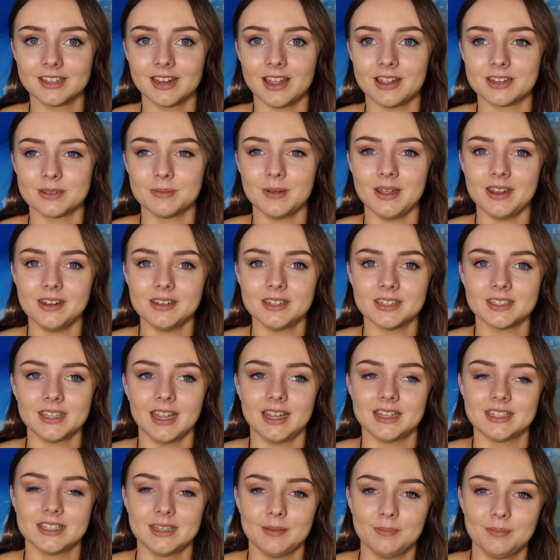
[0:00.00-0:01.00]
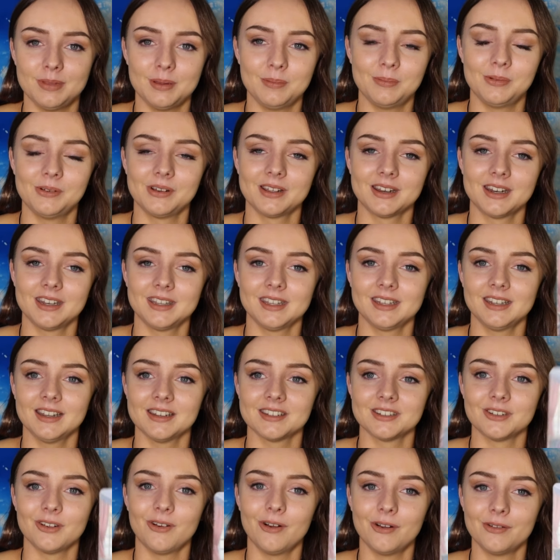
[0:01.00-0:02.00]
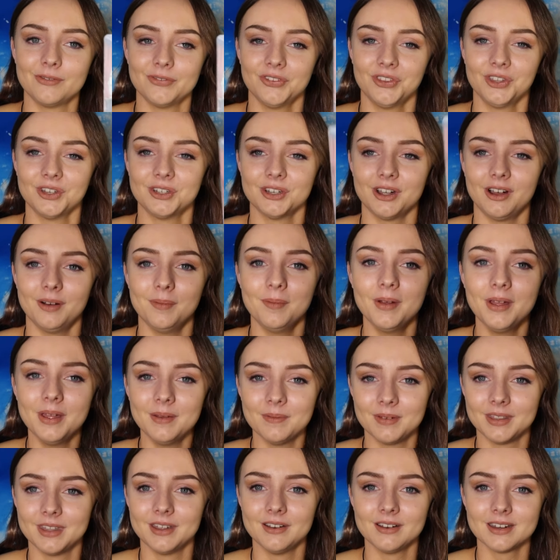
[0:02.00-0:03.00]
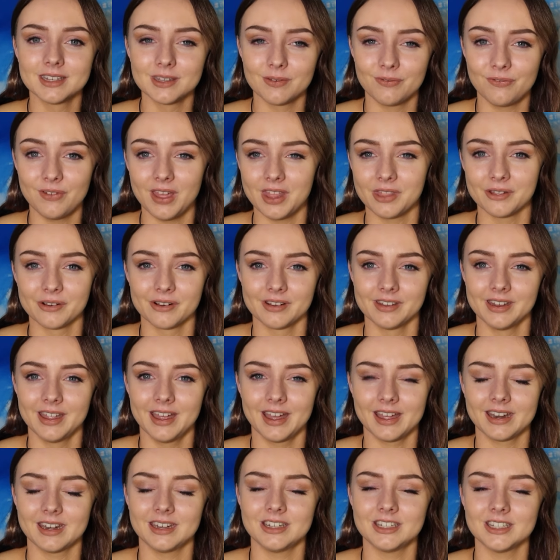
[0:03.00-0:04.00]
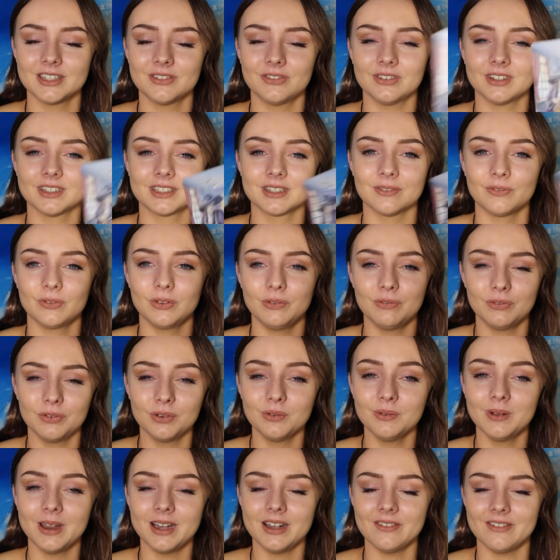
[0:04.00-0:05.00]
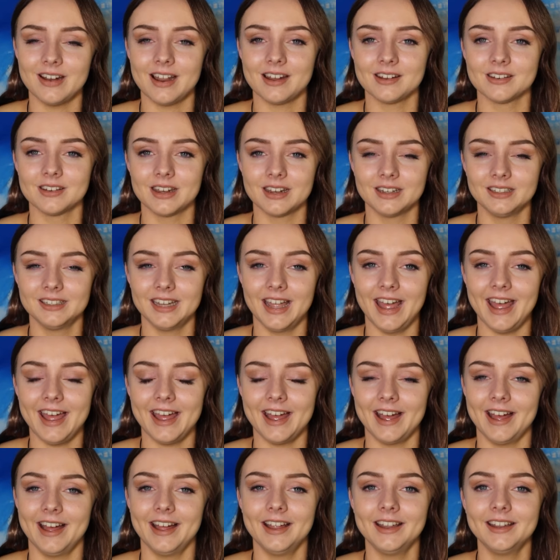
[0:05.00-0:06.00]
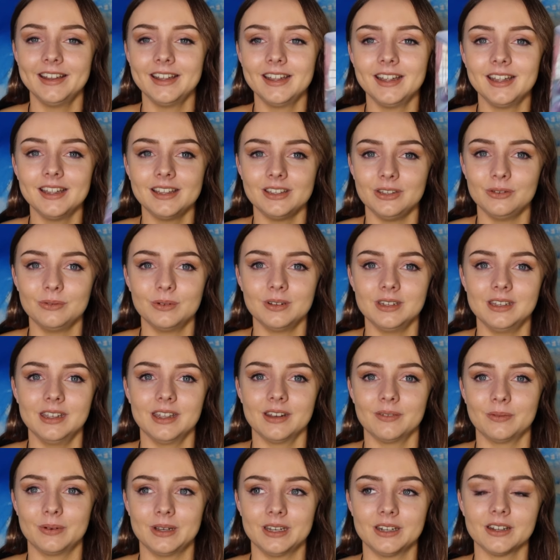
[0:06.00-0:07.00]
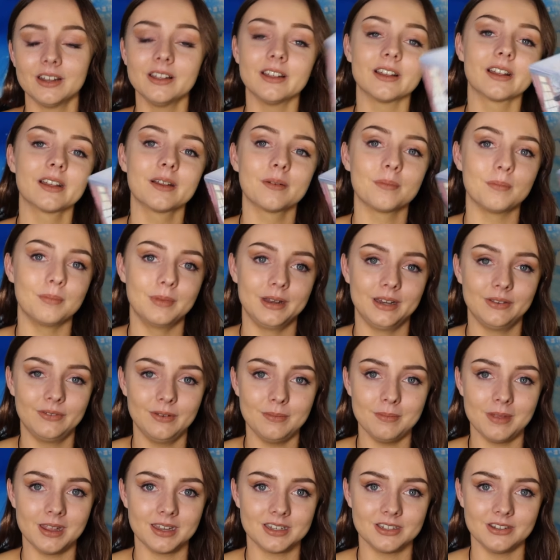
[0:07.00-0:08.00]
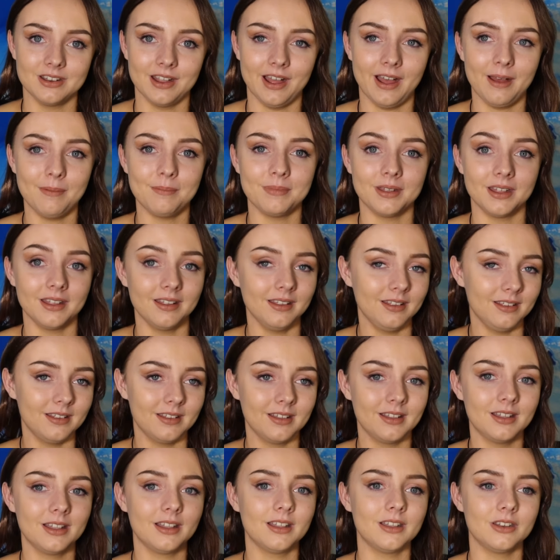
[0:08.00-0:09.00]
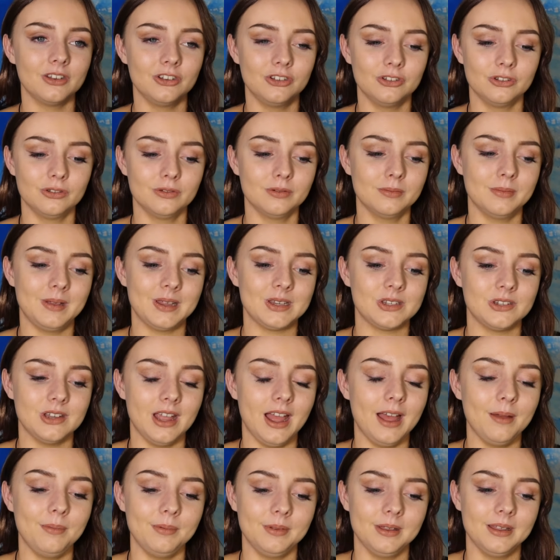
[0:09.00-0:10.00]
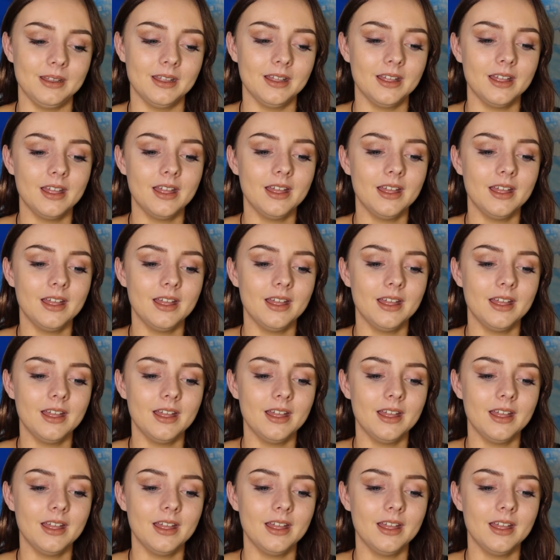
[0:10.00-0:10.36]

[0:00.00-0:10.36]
I was about to say some people are gonna think that's not over the top, but there is a feather on that, and I just feel as if you went around in that hat, you would get a weird look. But if it makes you happy, do what makes you happy.